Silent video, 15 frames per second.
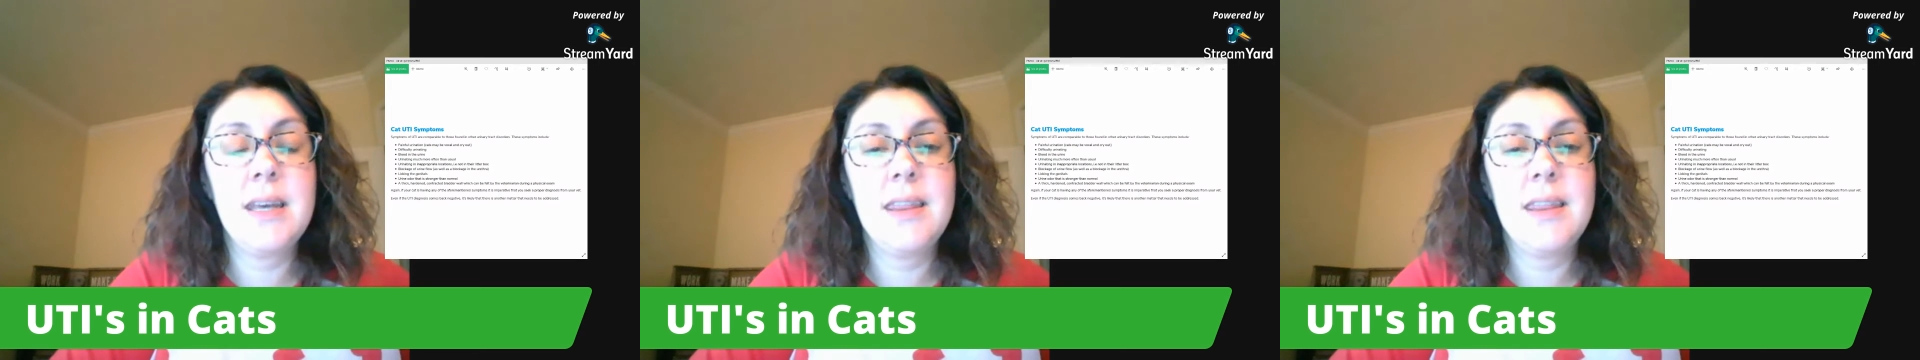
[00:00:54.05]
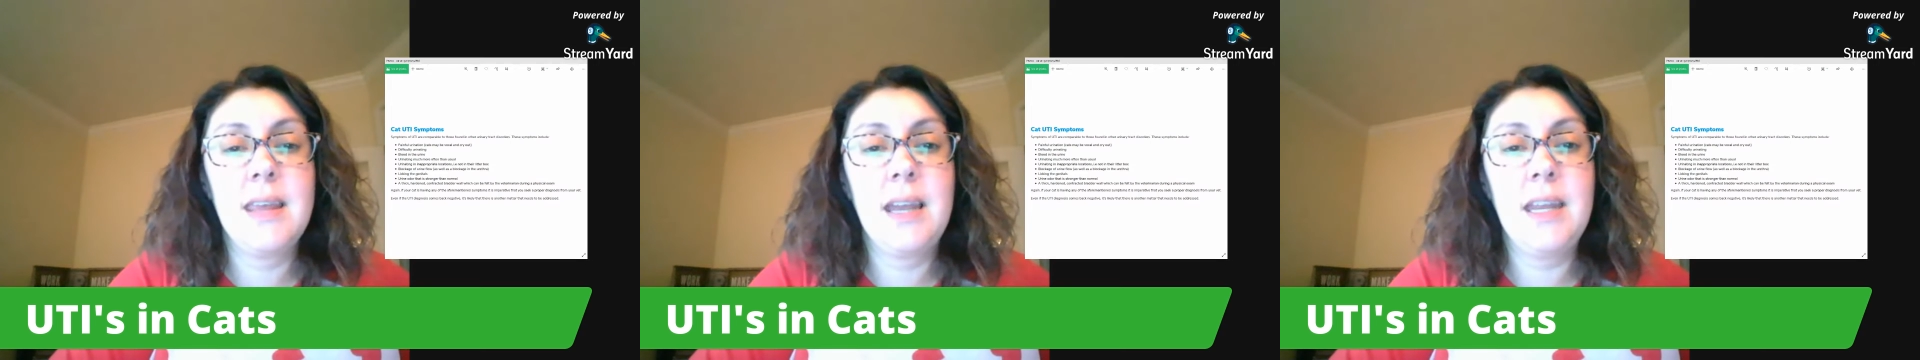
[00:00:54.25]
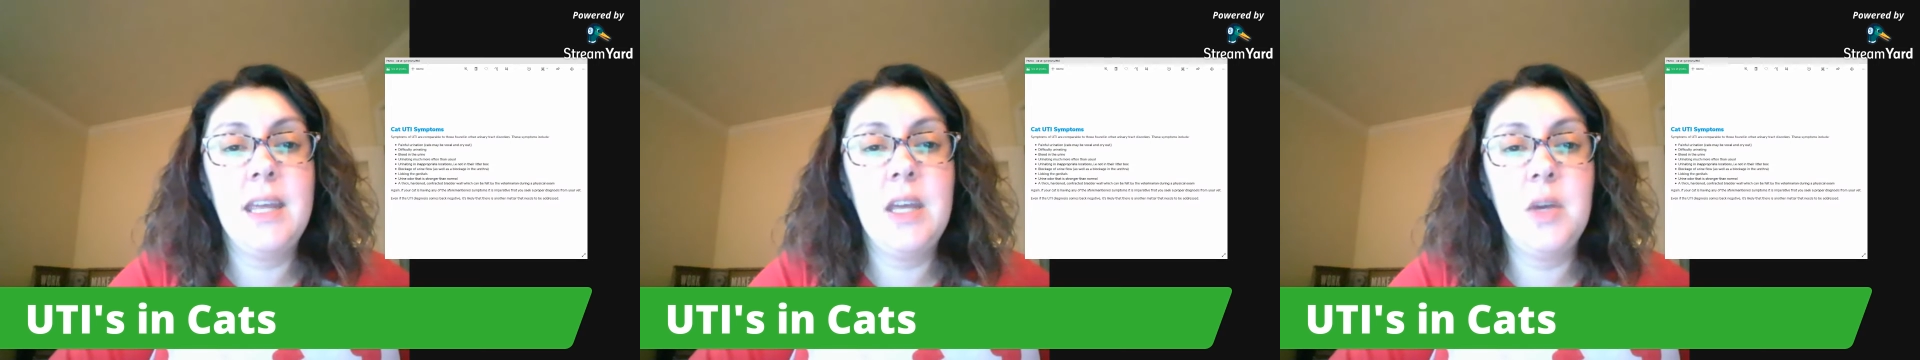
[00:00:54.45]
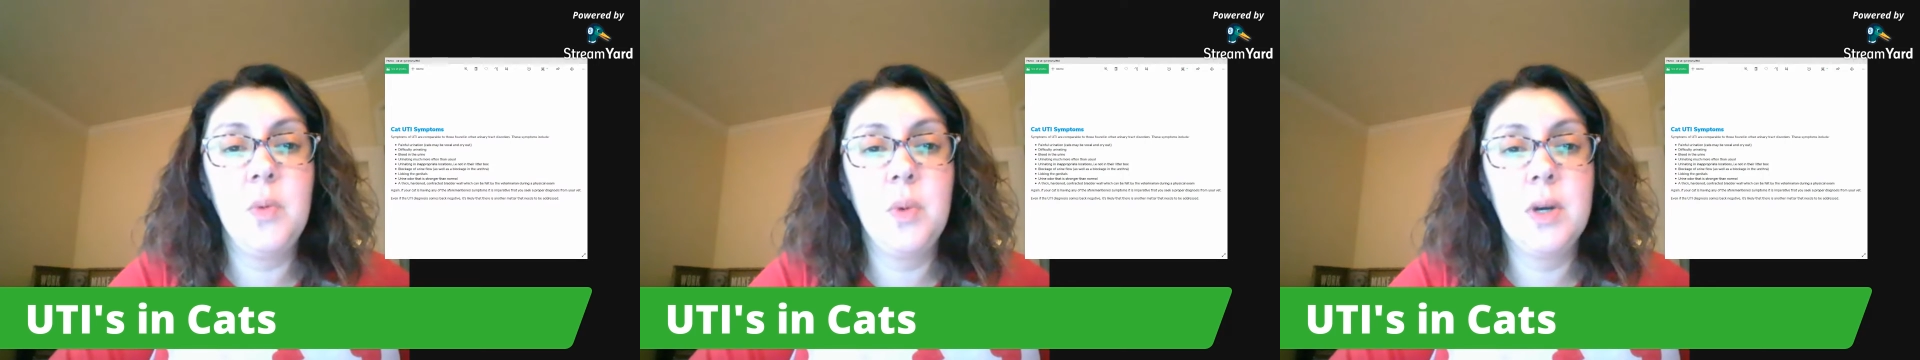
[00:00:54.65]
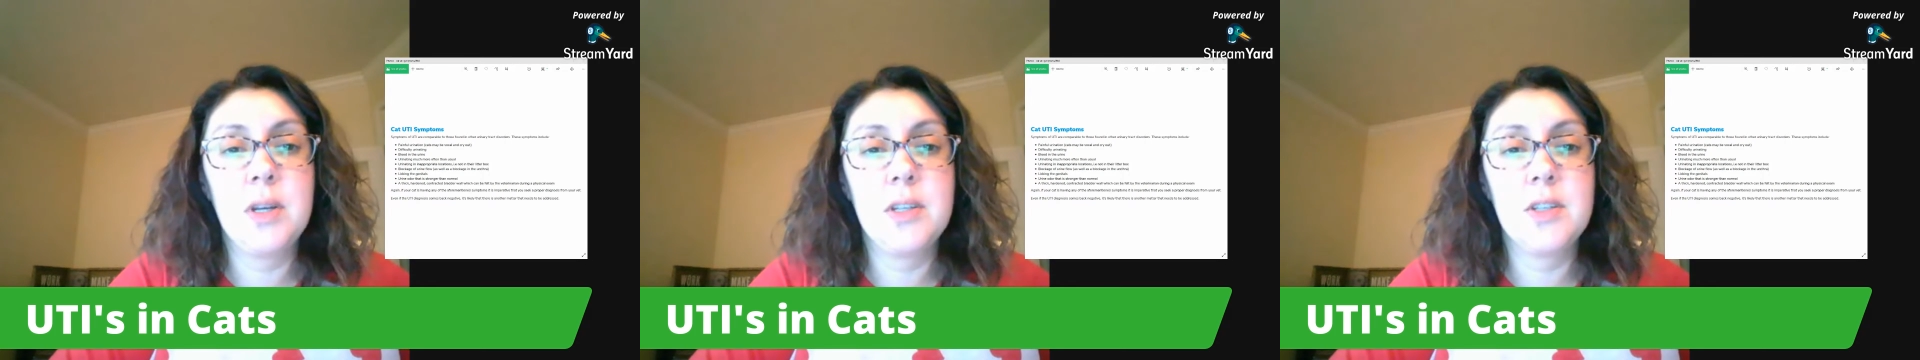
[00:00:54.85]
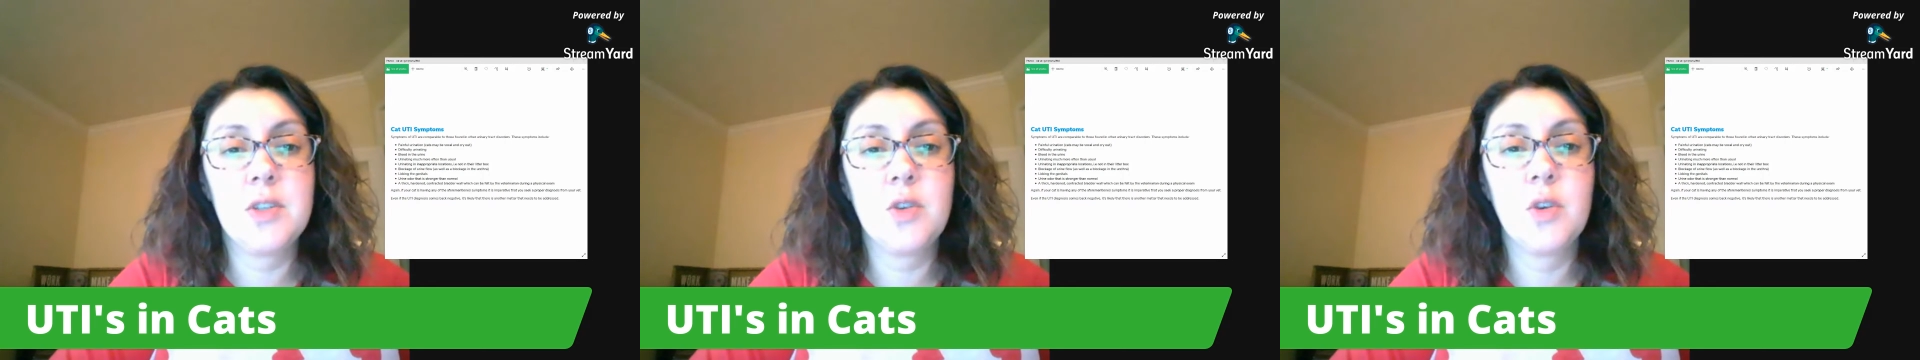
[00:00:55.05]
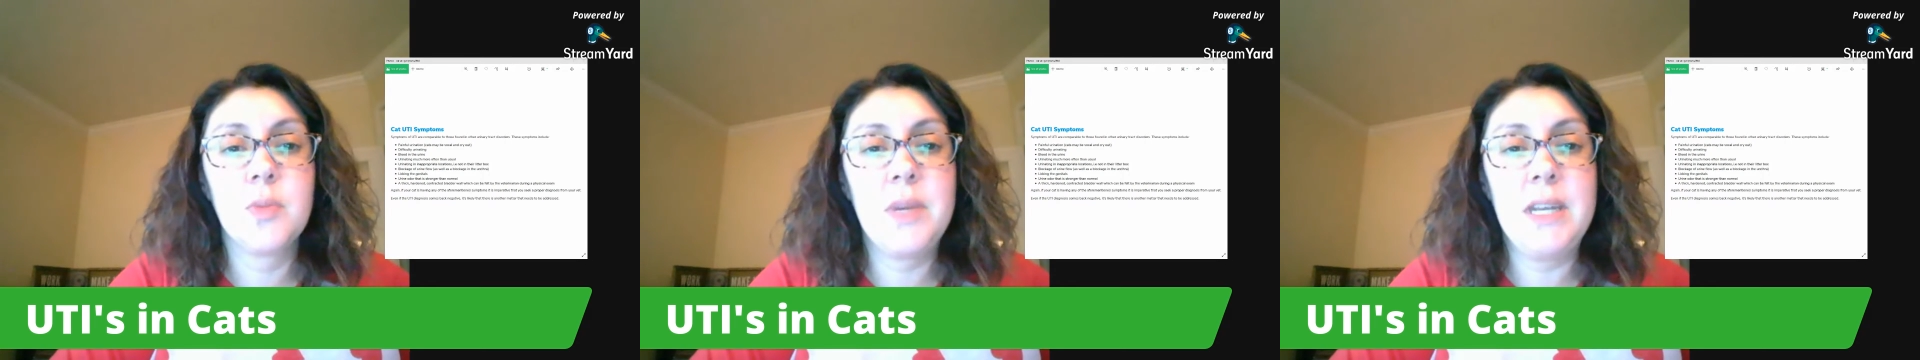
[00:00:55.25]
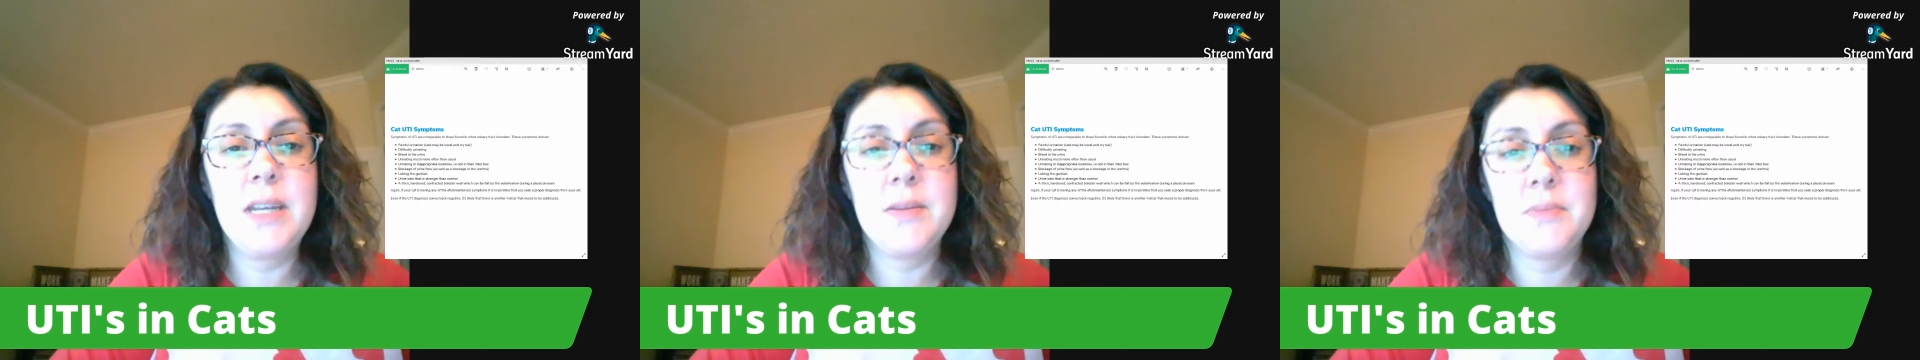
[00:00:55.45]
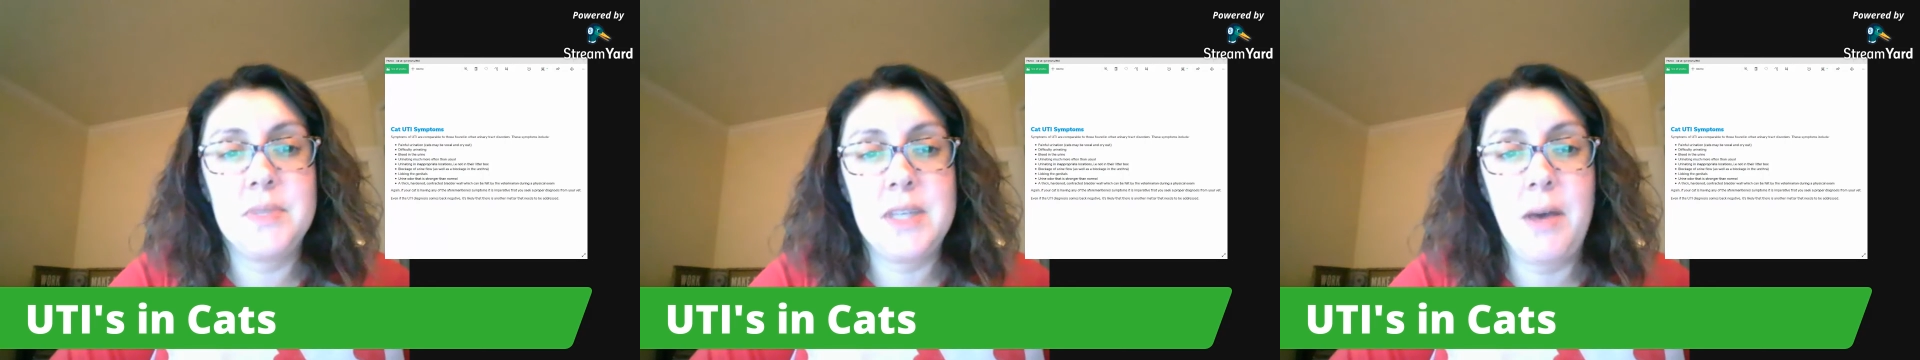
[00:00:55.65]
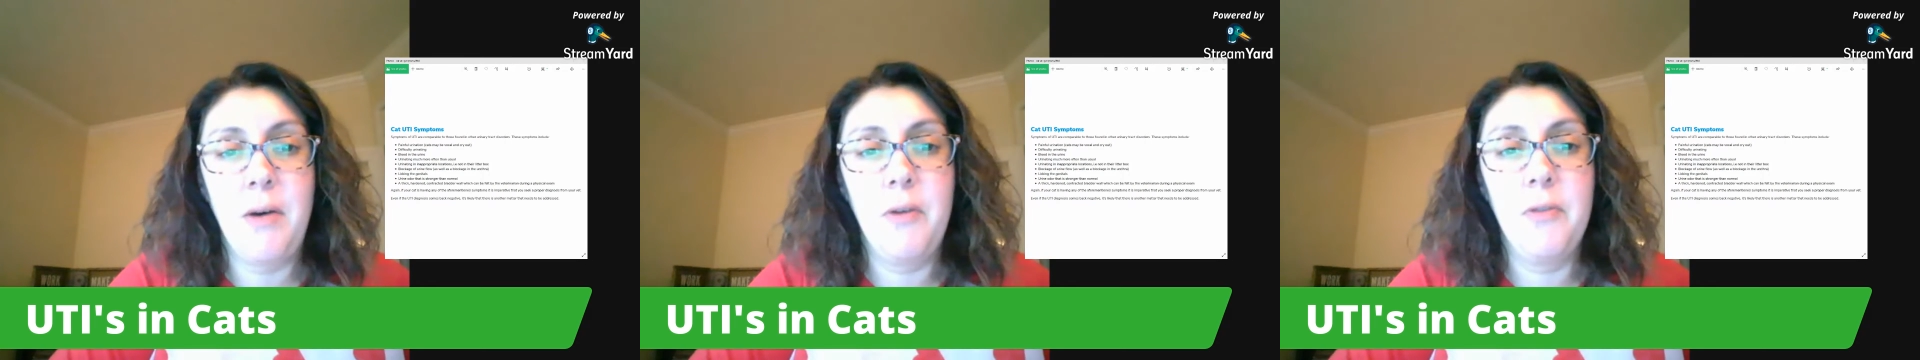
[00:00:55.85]
that he was grooming
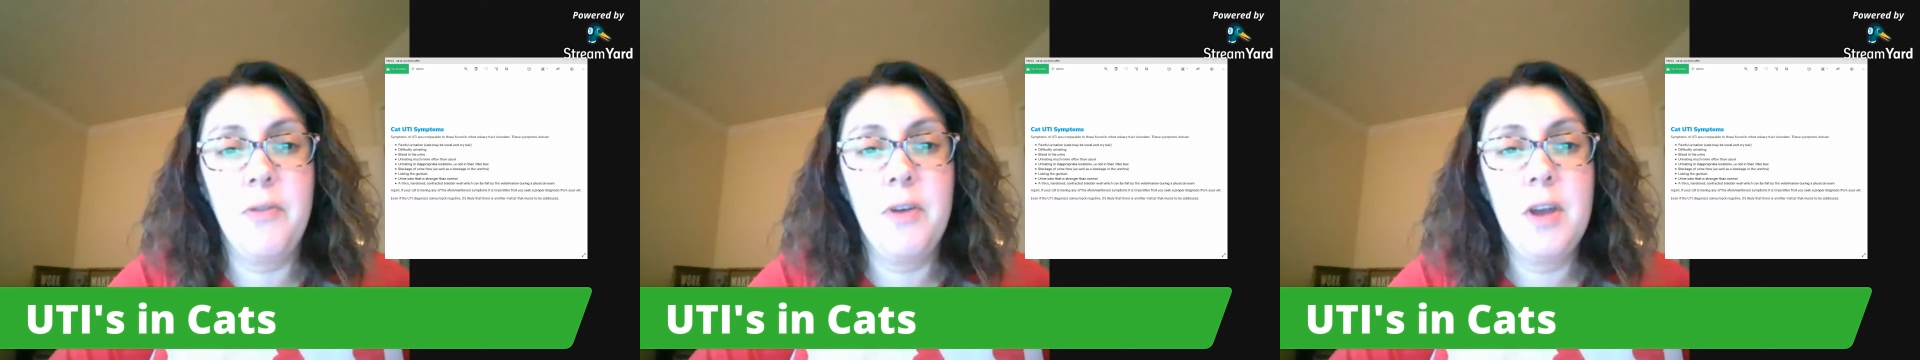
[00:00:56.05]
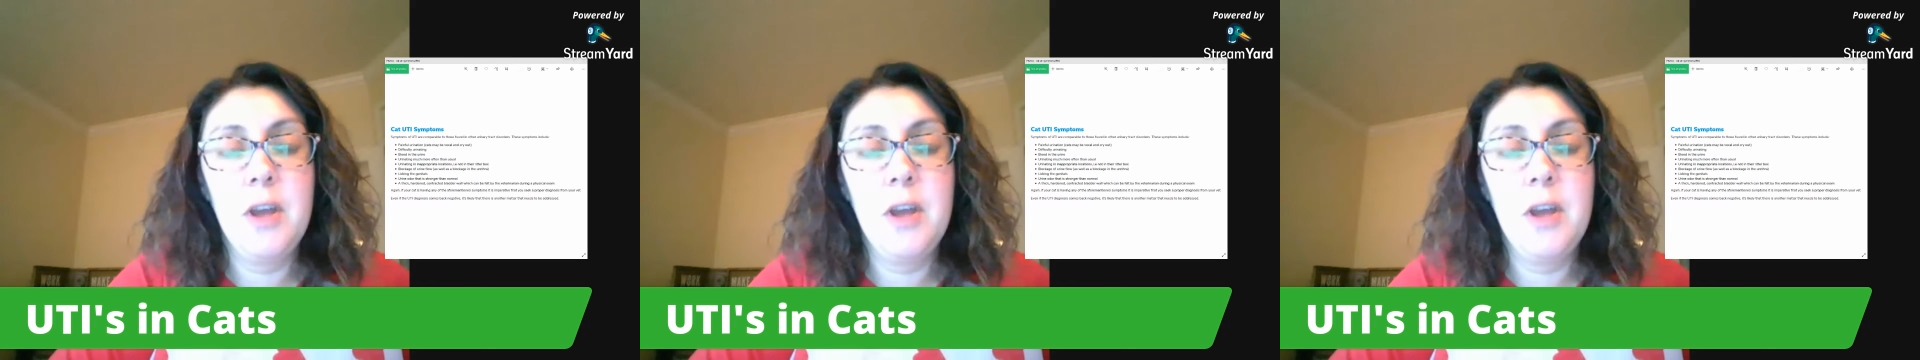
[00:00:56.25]
himself